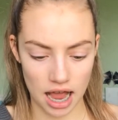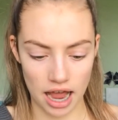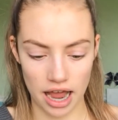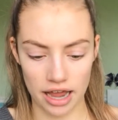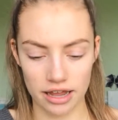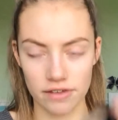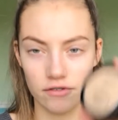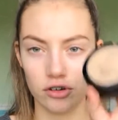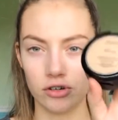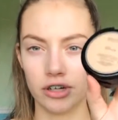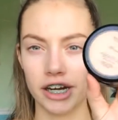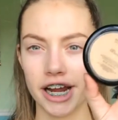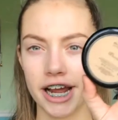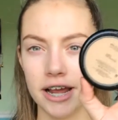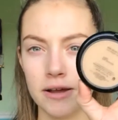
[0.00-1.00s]

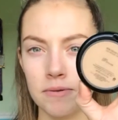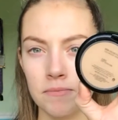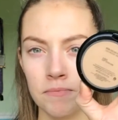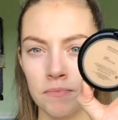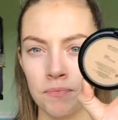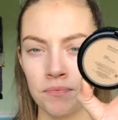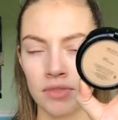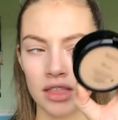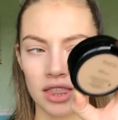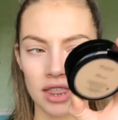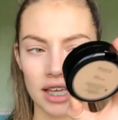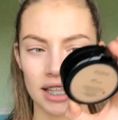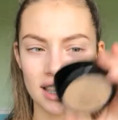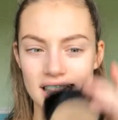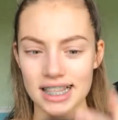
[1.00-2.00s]
Ivory.
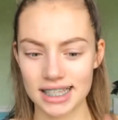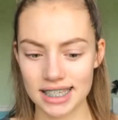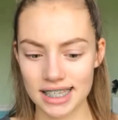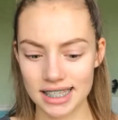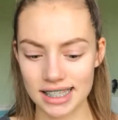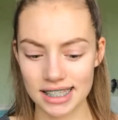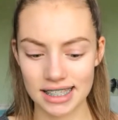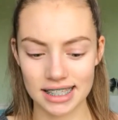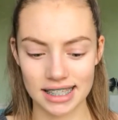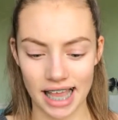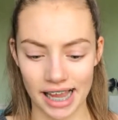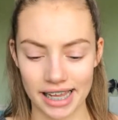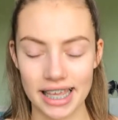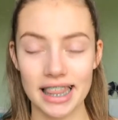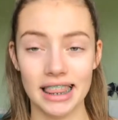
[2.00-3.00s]
I think this is the
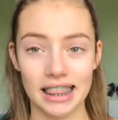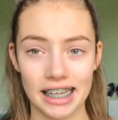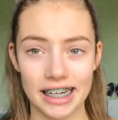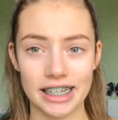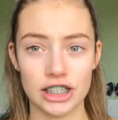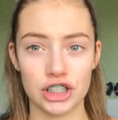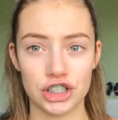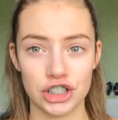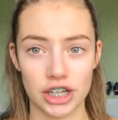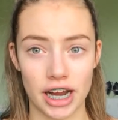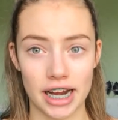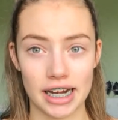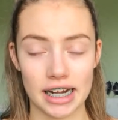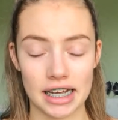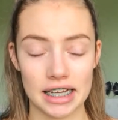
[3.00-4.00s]
second lightest
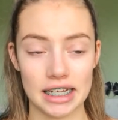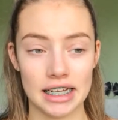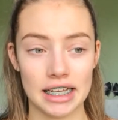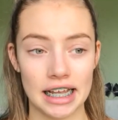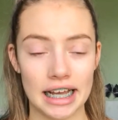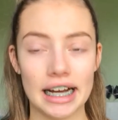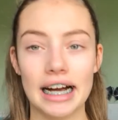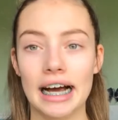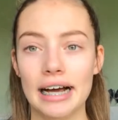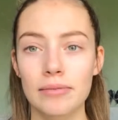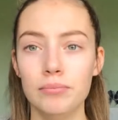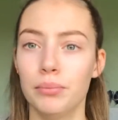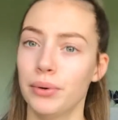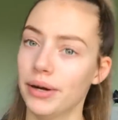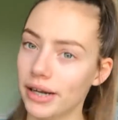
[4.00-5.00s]
shade. Yeah,
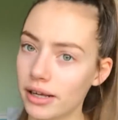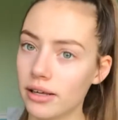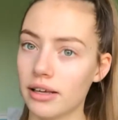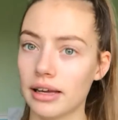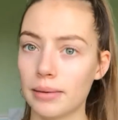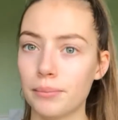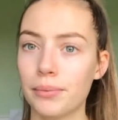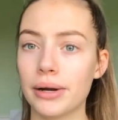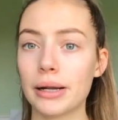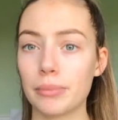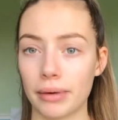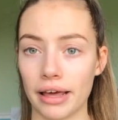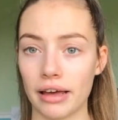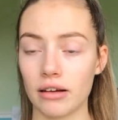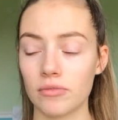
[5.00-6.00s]
I'm pretty
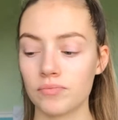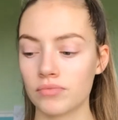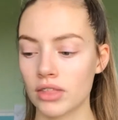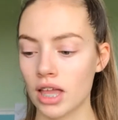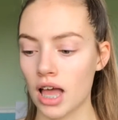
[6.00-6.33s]
pale.